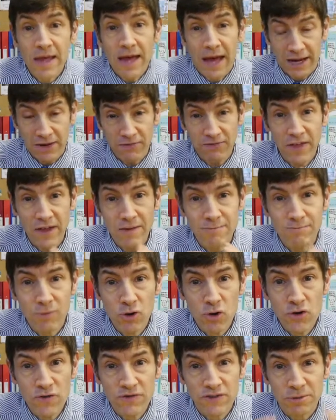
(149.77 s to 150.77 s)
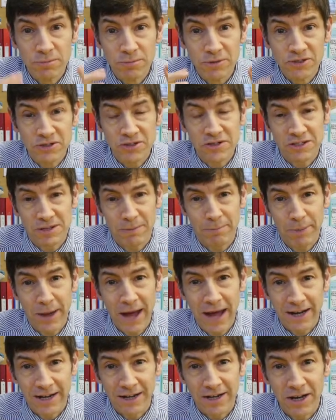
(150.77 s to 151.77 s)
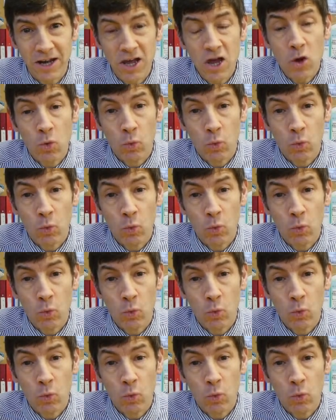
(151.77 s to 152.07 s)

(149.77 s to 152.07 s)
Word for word: And if they move to produce a pattern,